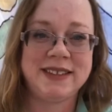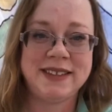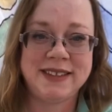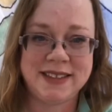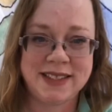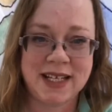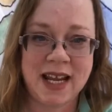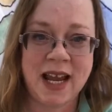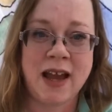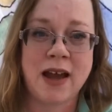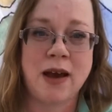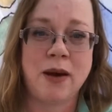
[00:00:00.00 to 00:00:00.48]

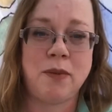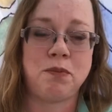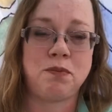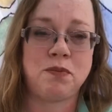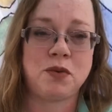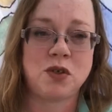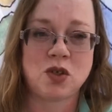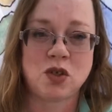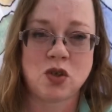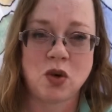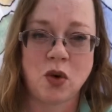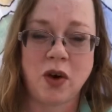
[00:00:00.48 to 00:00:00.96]
damp
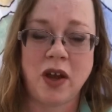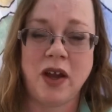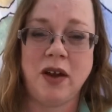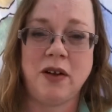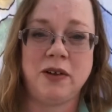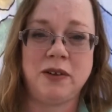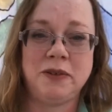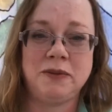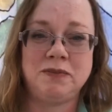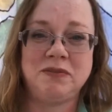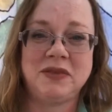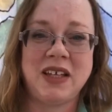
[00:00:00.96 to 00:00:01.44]

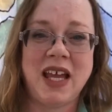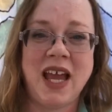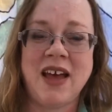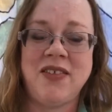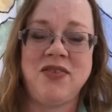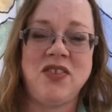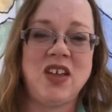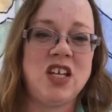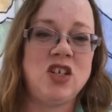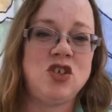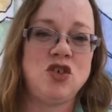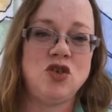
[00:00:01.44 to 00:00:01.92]
soil, and
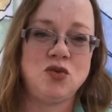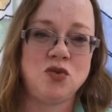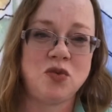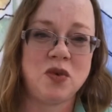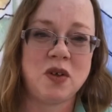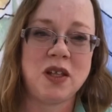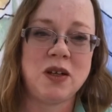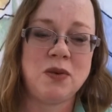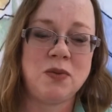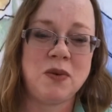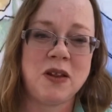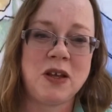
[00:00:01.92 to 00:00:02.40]
they do
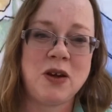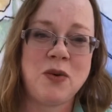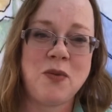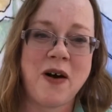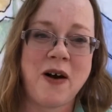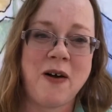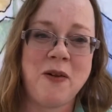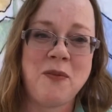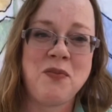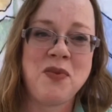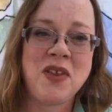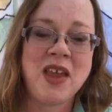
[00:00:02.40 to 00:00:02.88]
really
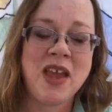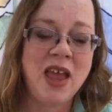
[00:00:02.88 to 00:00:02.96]
well.